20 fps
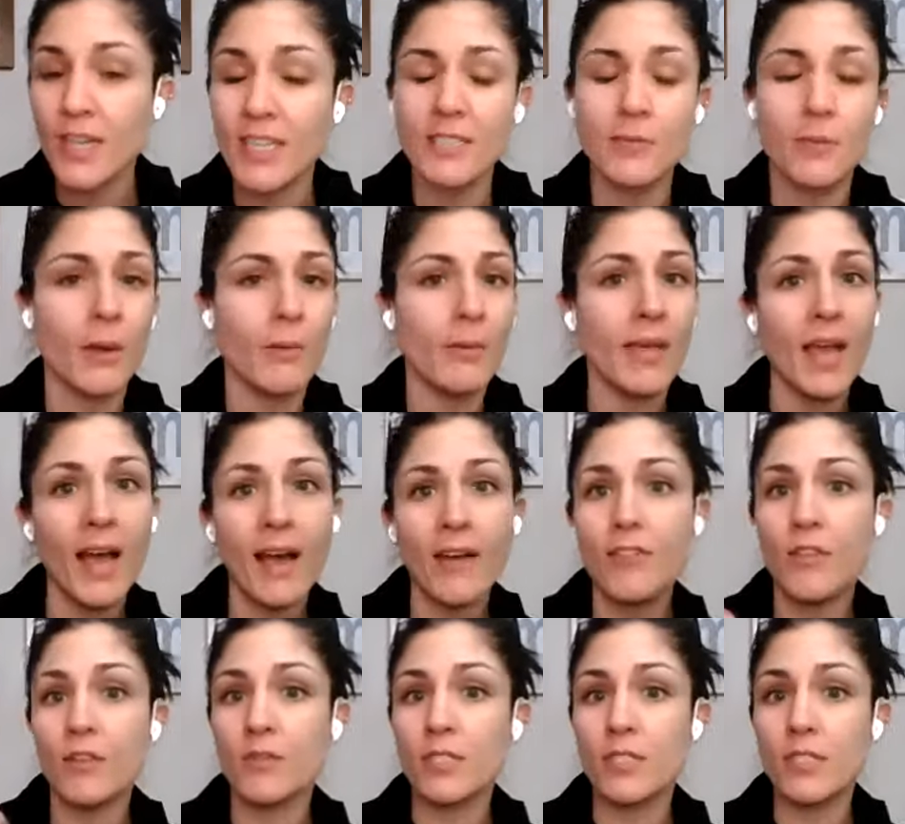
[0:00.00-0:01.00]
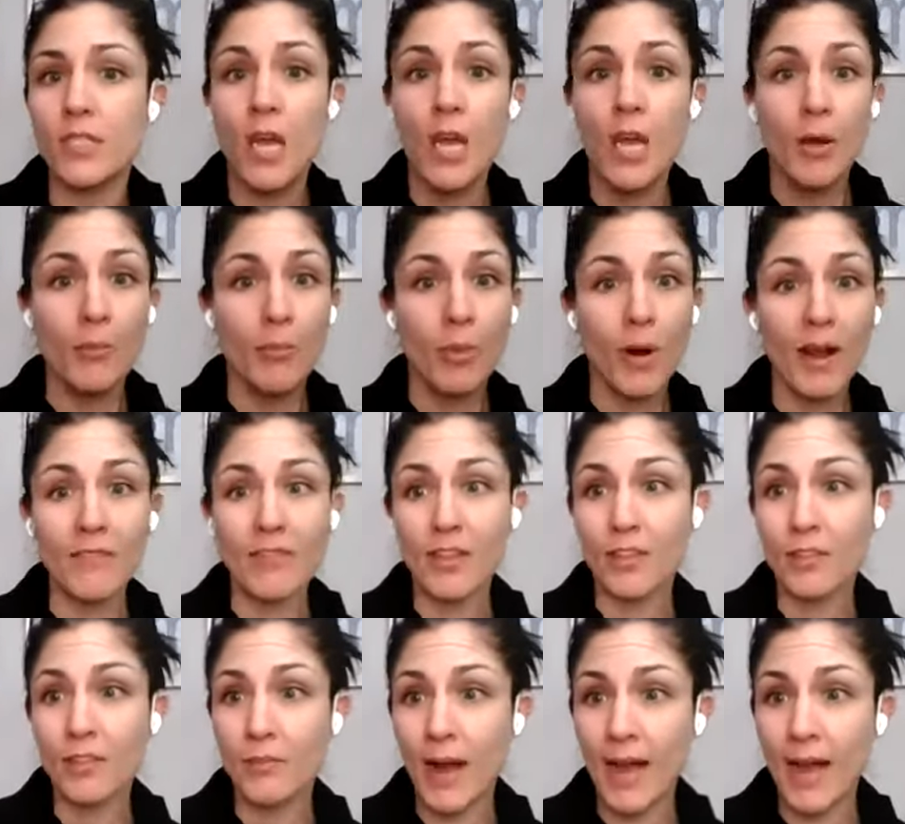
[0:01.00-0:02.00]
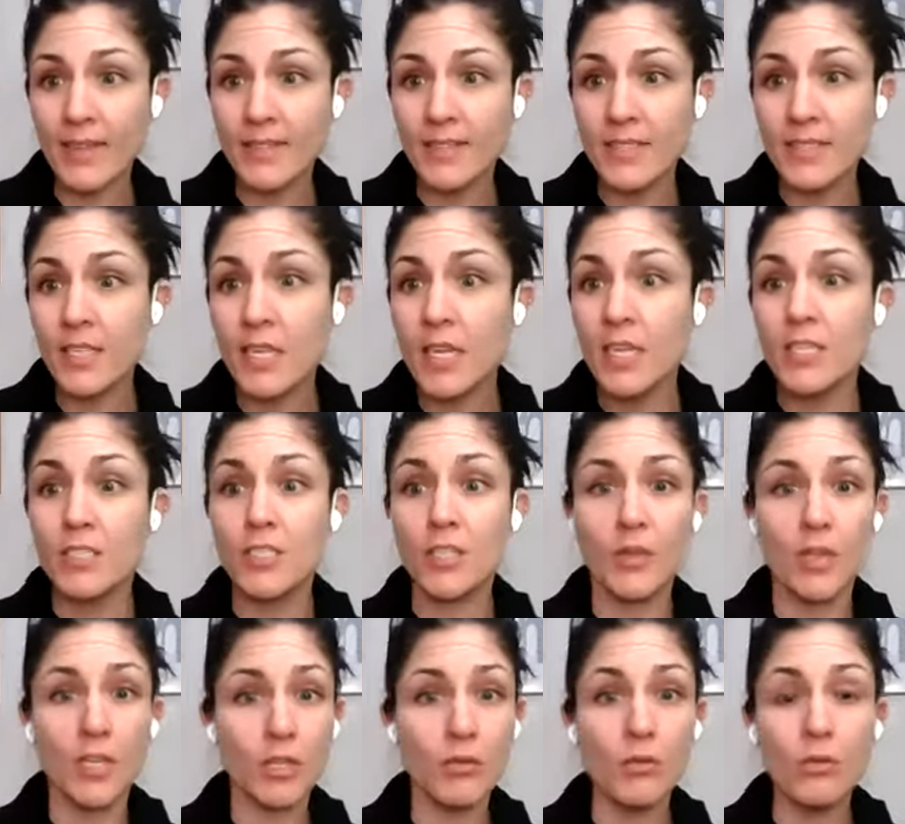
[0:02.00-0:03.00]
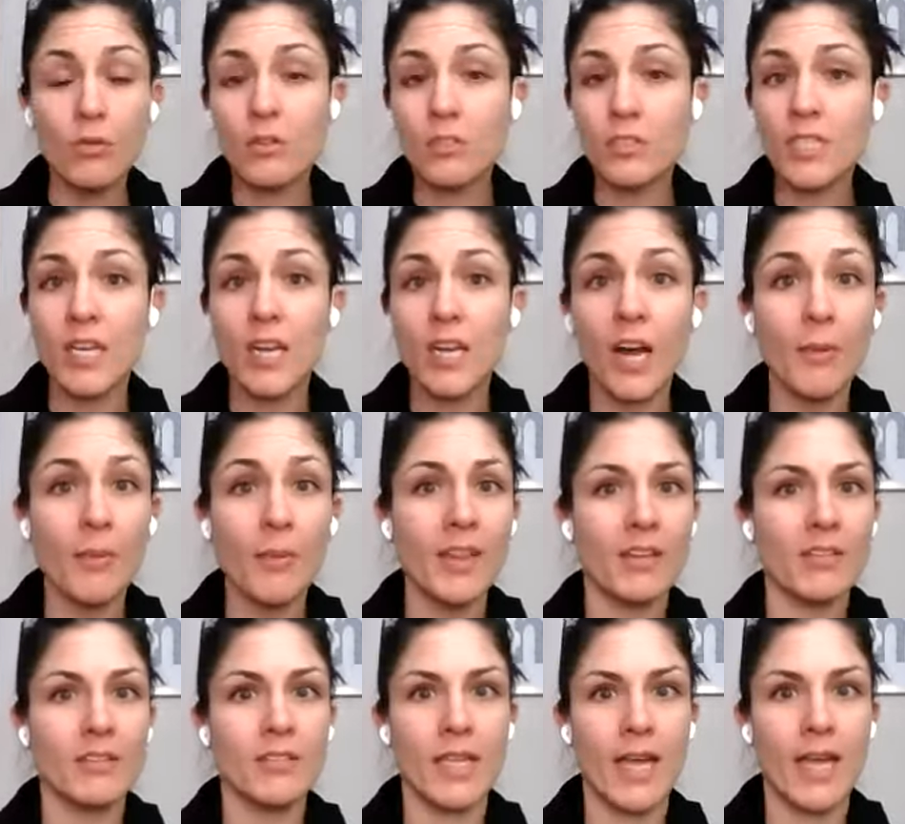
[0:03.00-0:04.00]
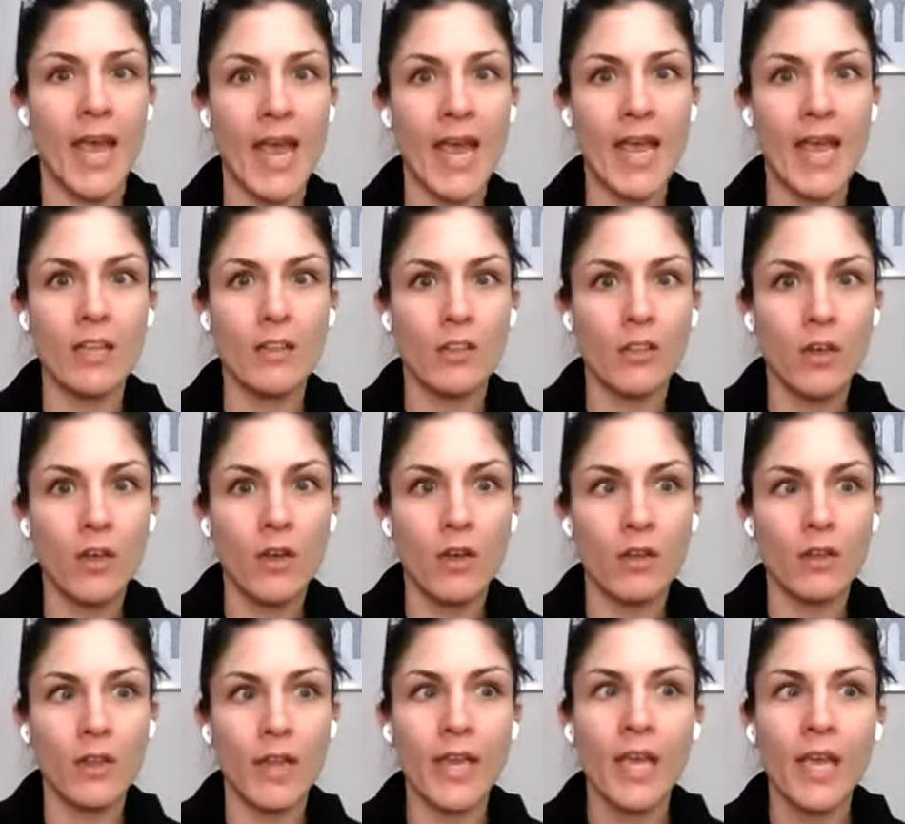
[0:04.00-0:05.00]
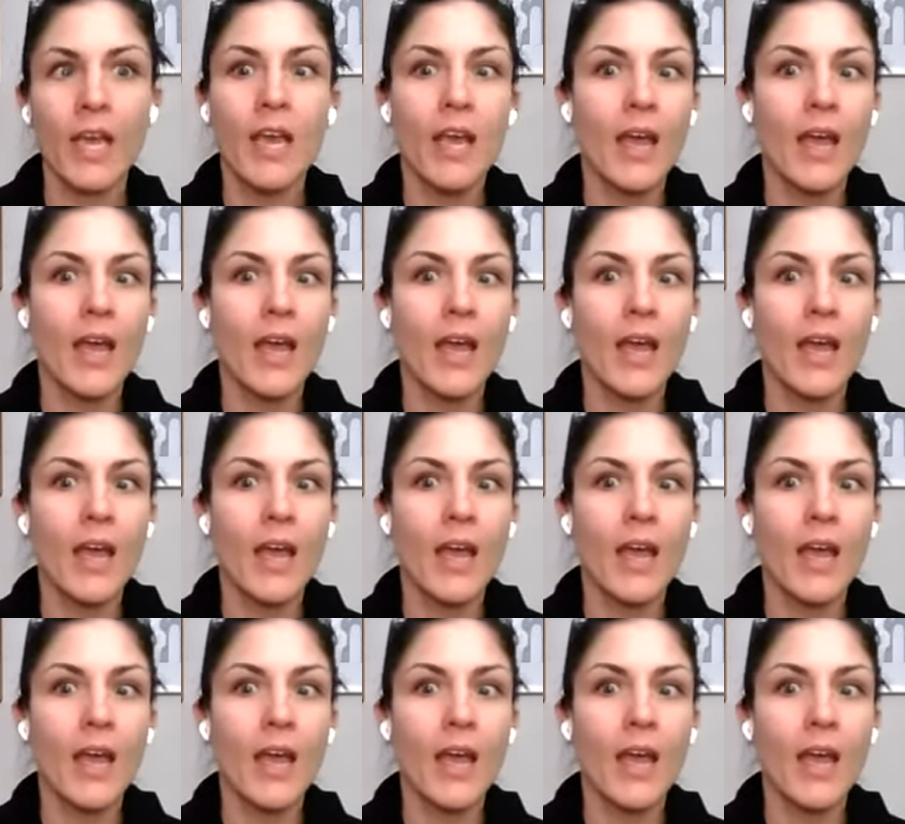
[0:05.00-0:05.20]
That's why we have those private threads so that you girls can come in there and say, hey, look, like,